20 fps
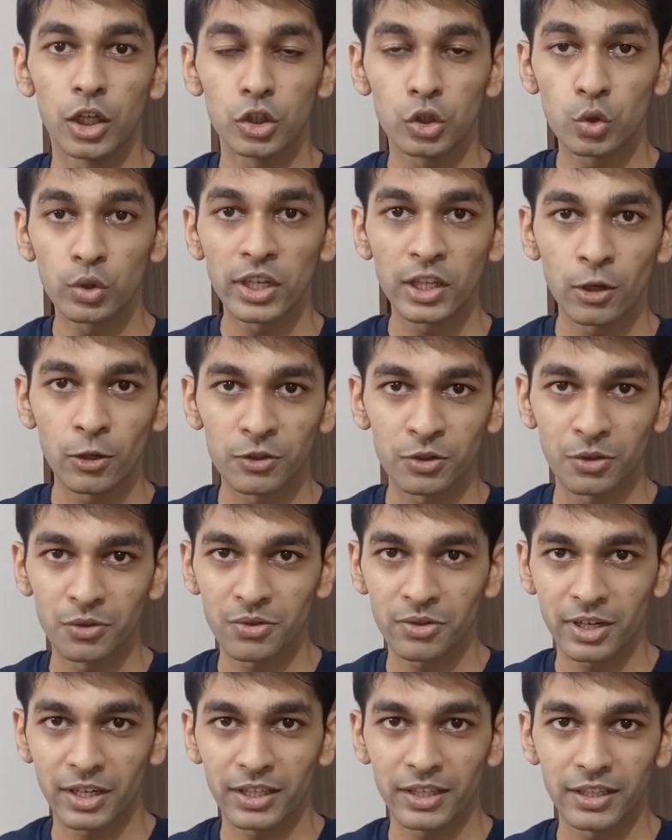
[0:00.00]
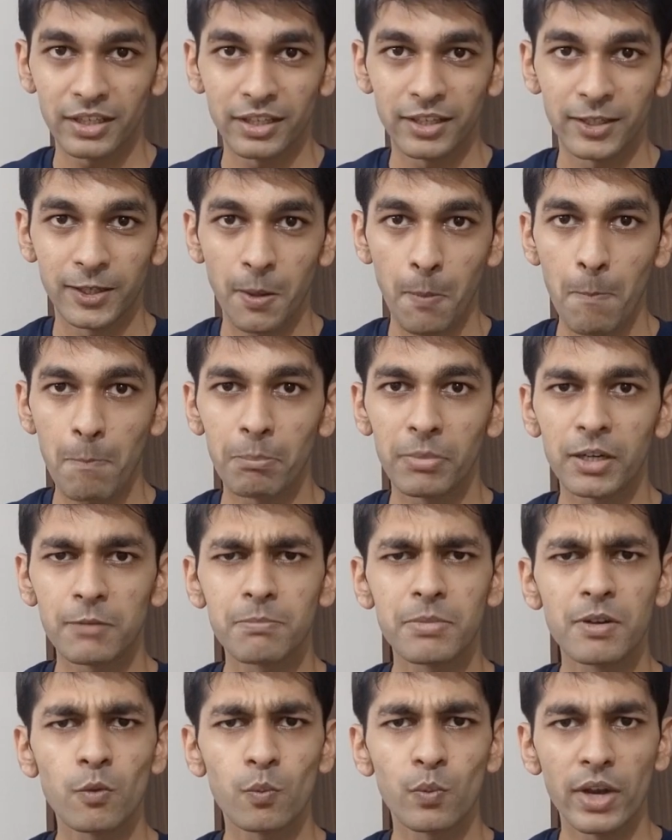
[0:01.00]
You can also try it,
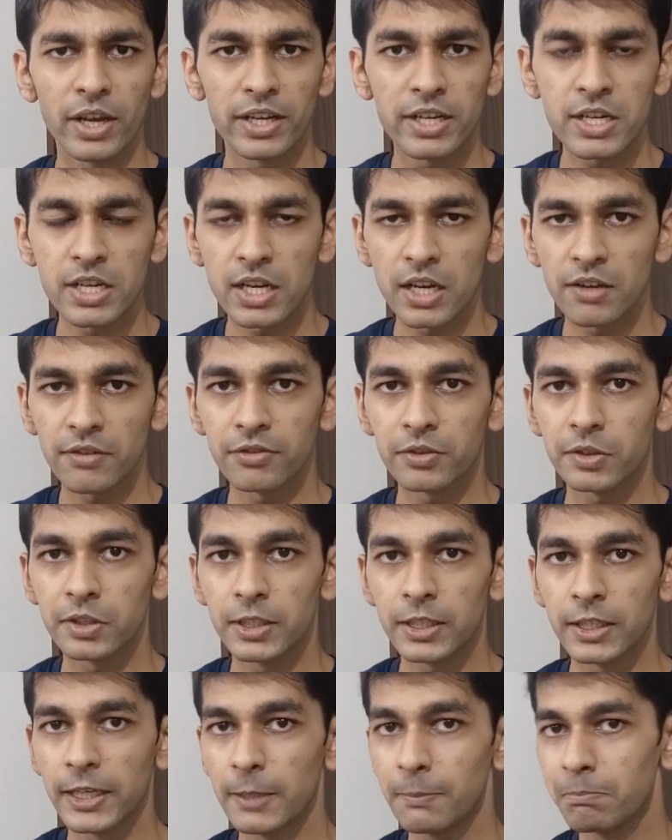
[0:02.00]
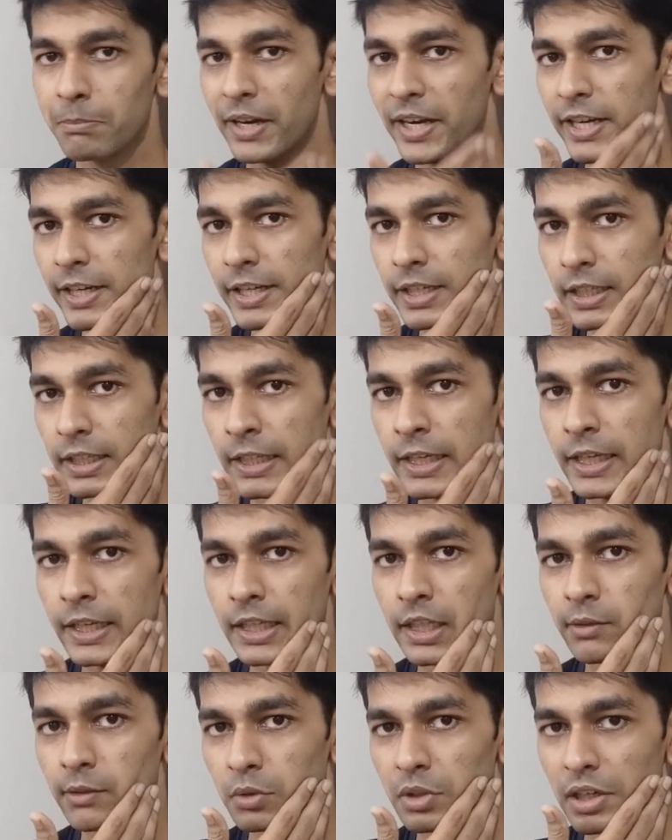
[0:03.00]
but be very careful, it might
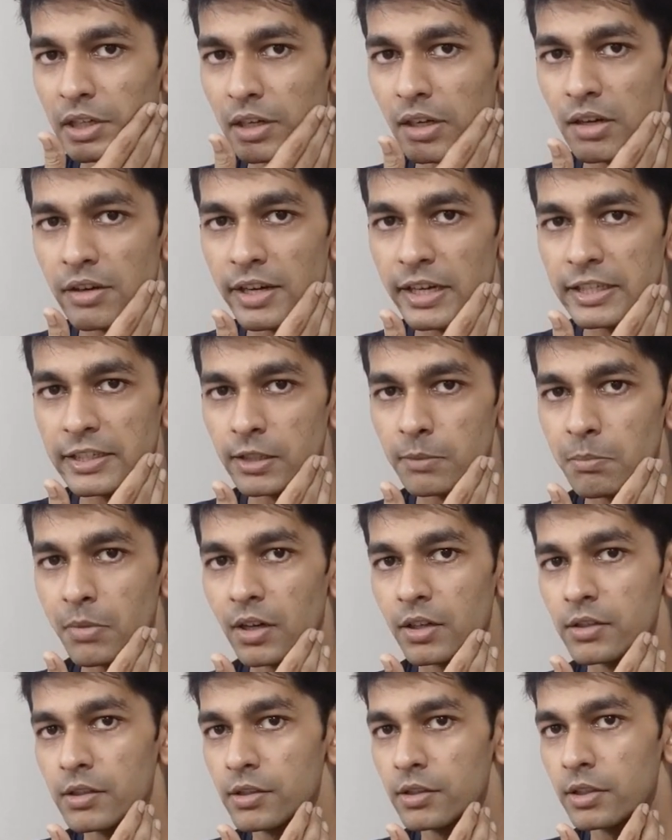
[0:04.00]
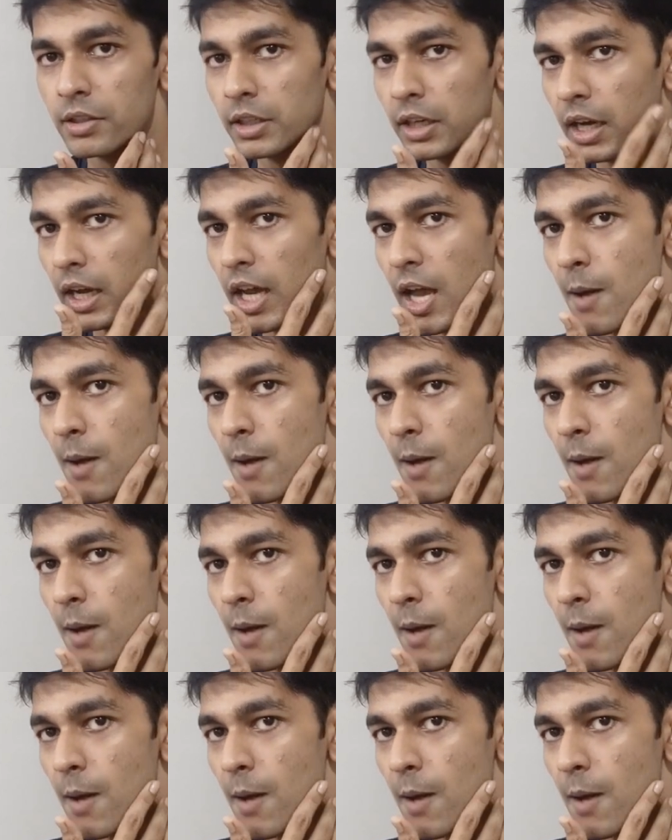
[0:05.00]
give you a little razor burns.